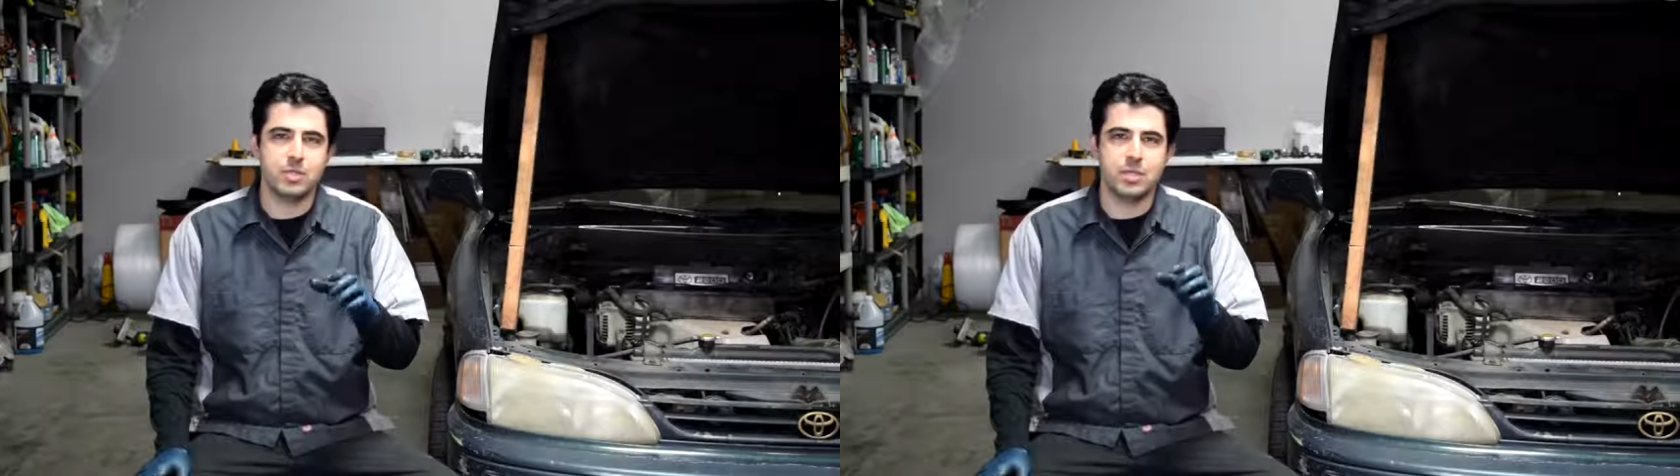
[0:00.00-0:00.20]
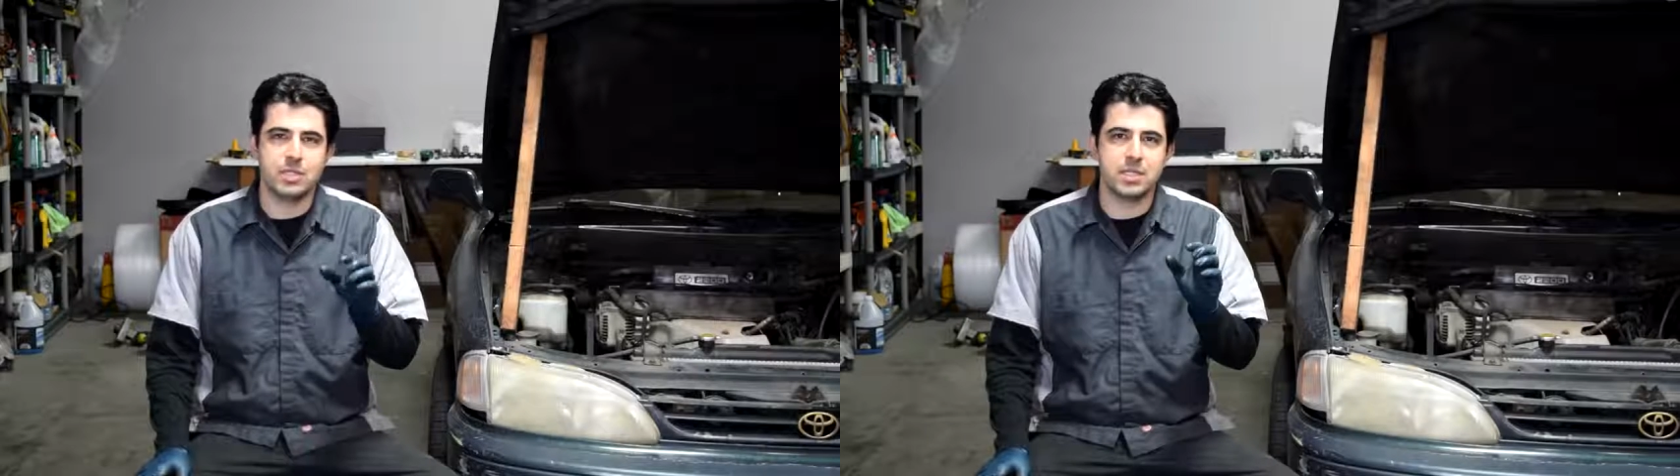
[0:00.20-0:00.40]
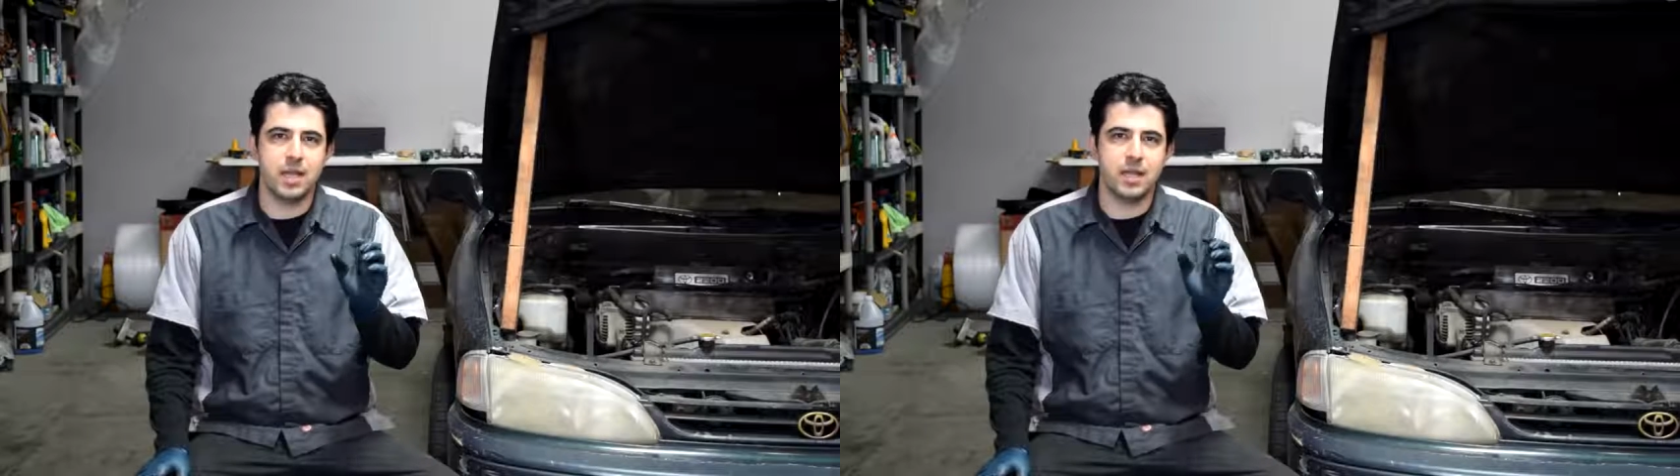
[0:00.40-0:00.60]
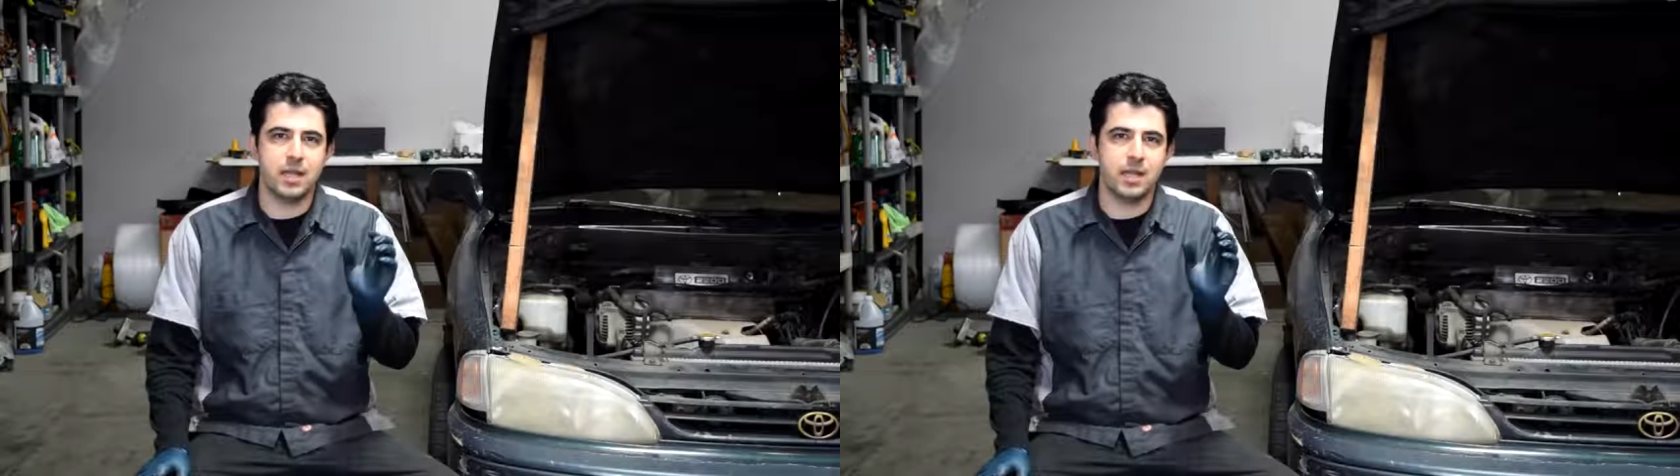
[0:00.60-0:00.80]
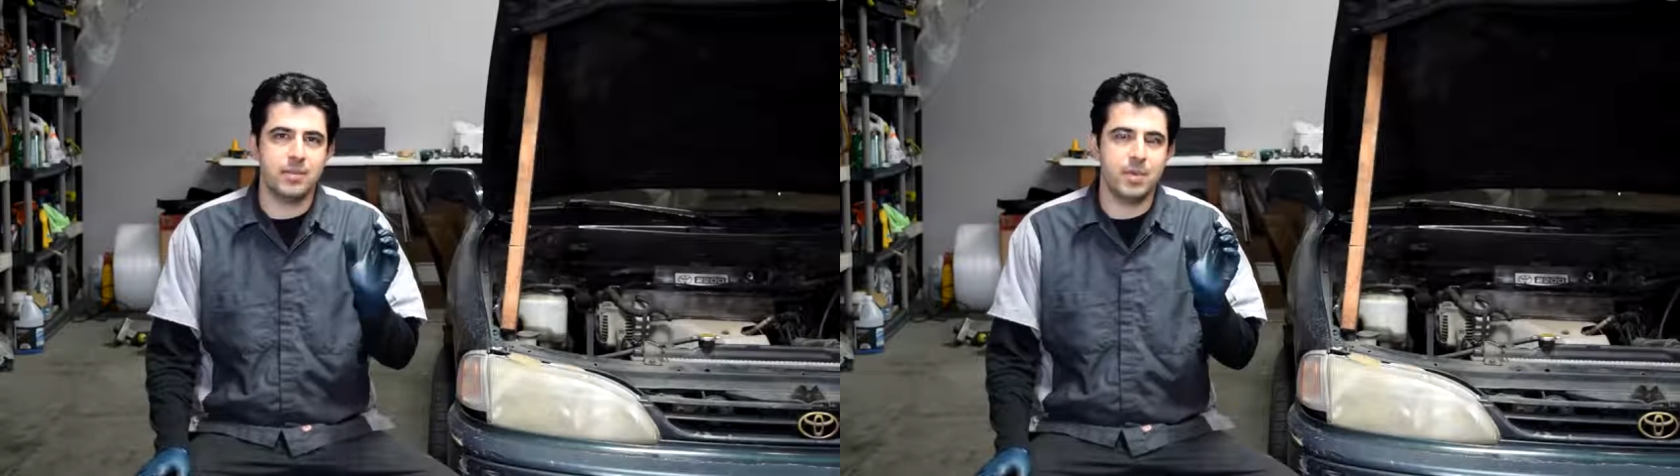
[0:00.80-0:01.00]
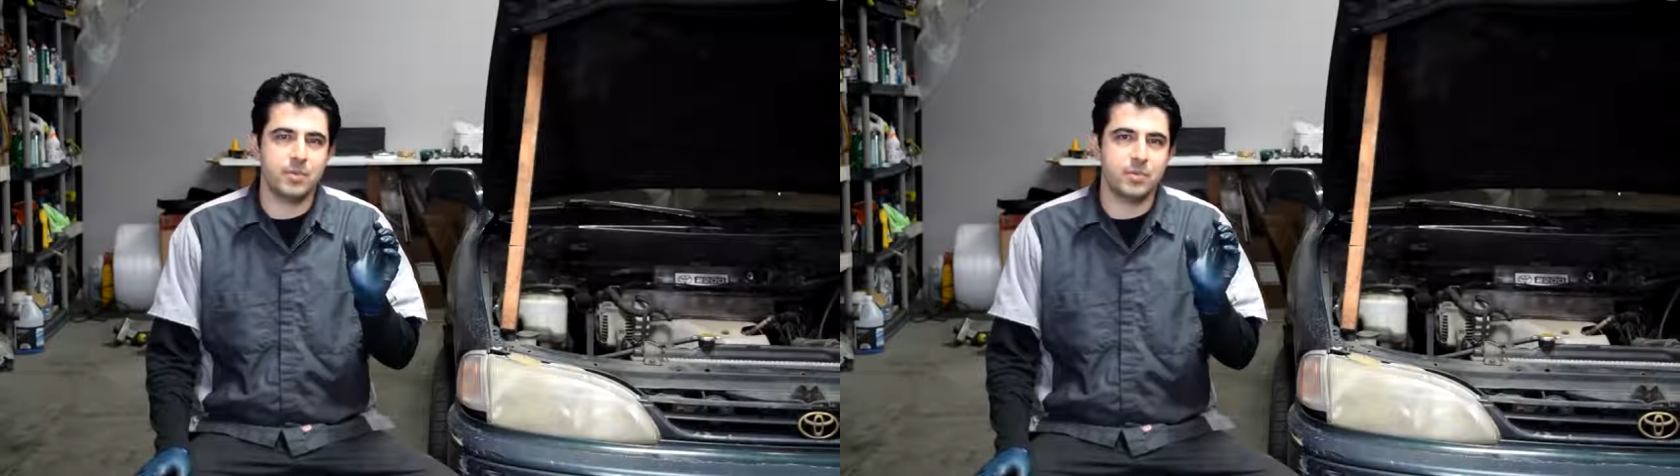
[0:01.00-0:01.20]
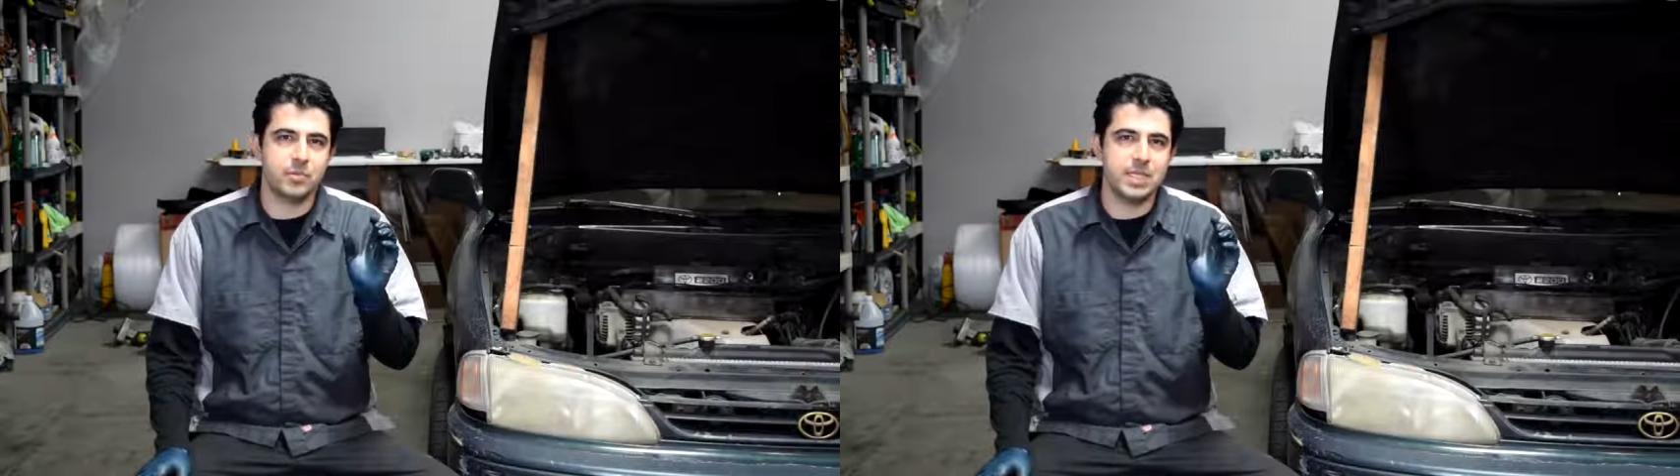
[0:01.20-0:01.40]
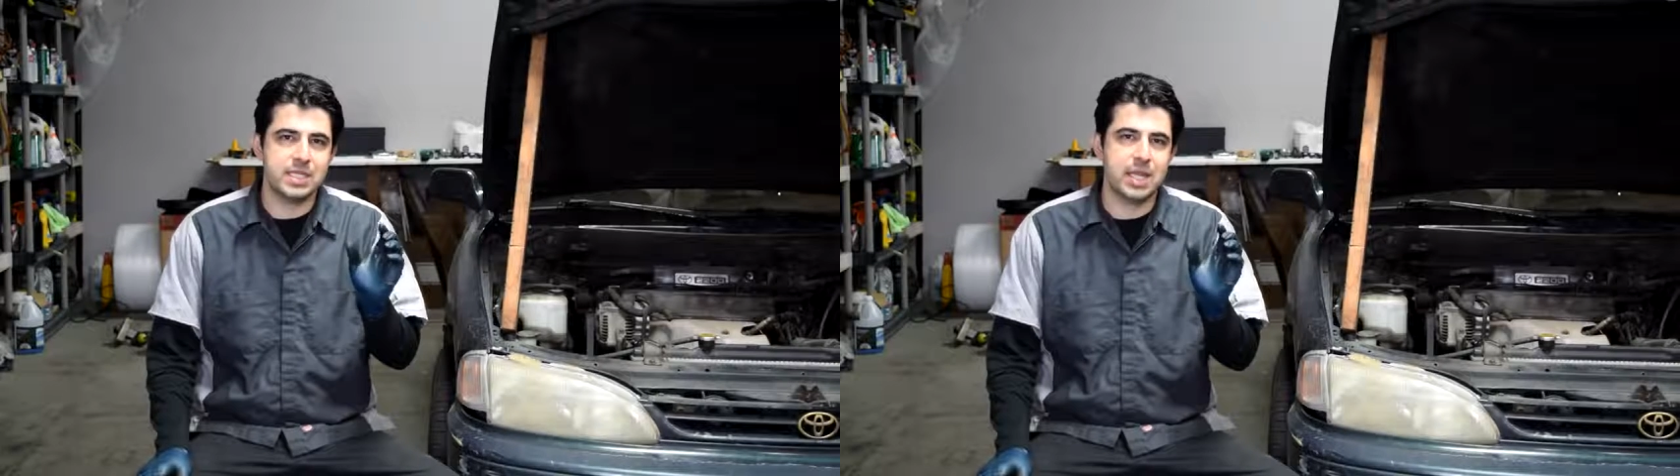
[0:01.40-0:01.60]
you is not going to be able to
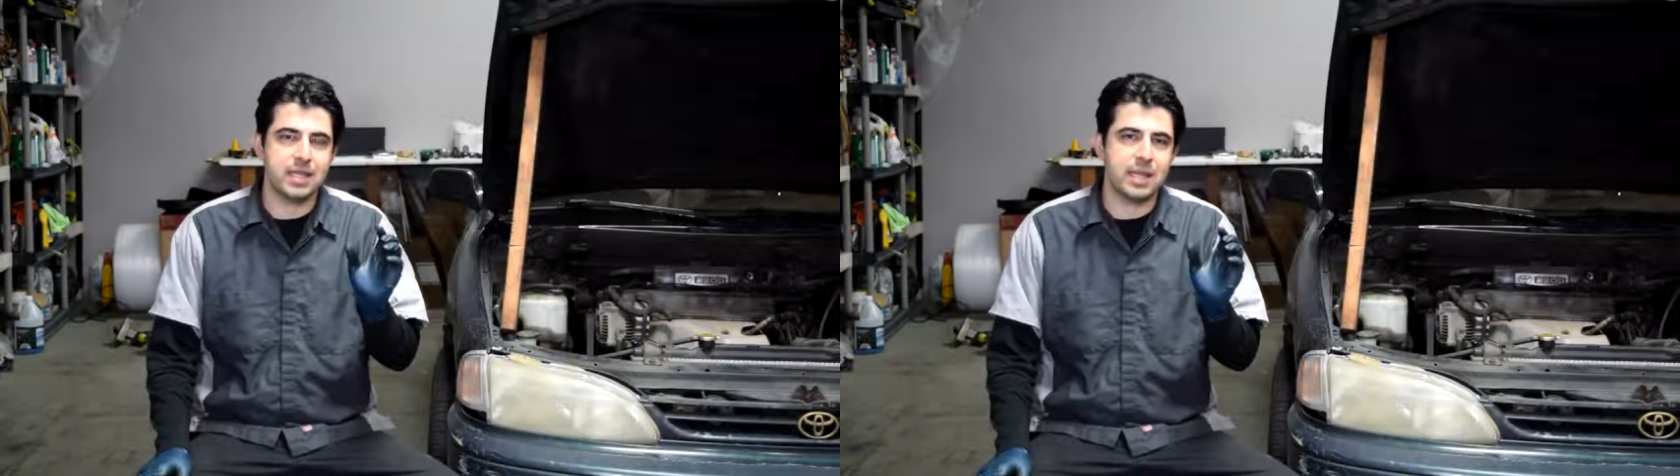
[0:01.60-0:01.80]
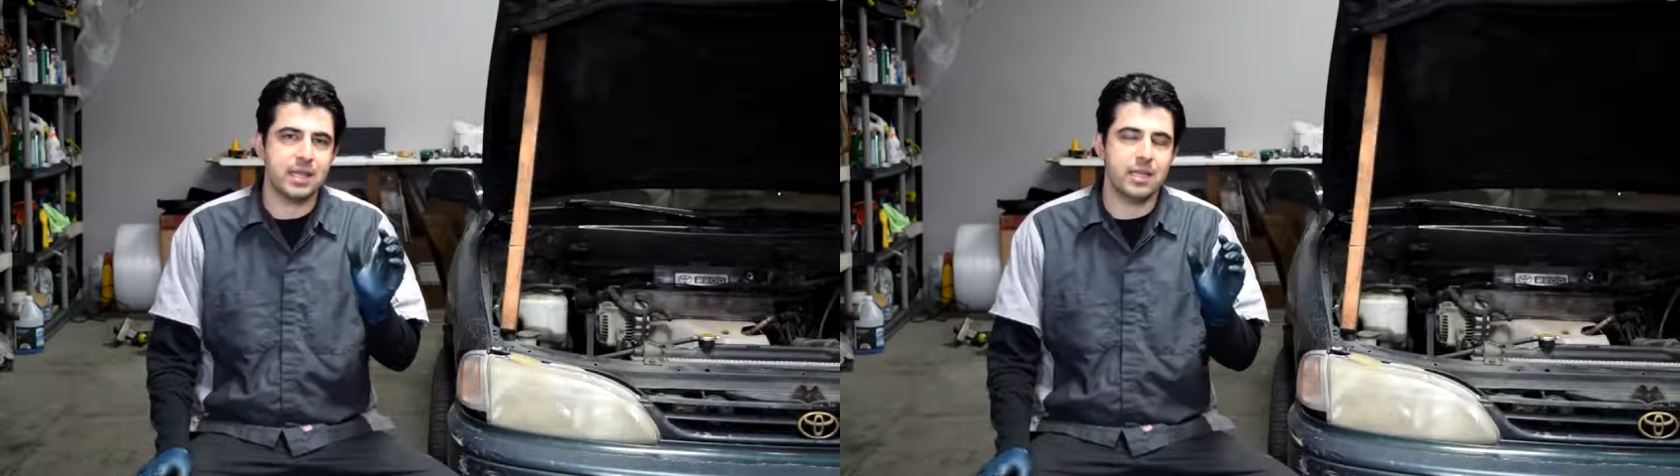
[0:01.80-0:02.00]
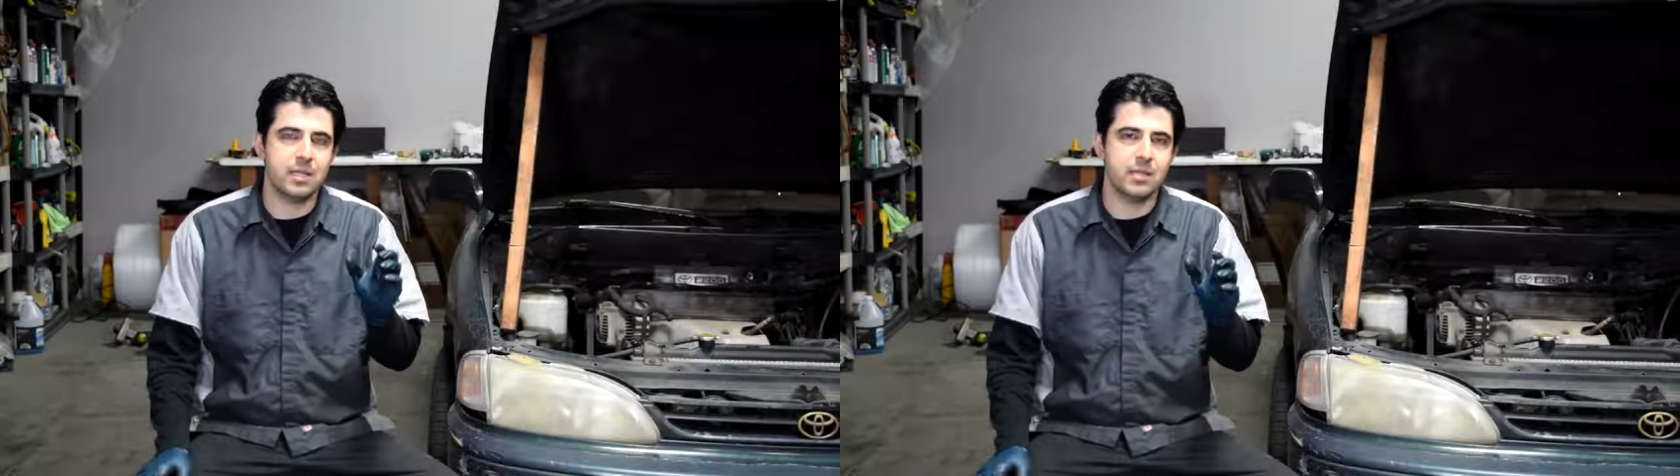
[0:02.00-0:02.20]
reset that light.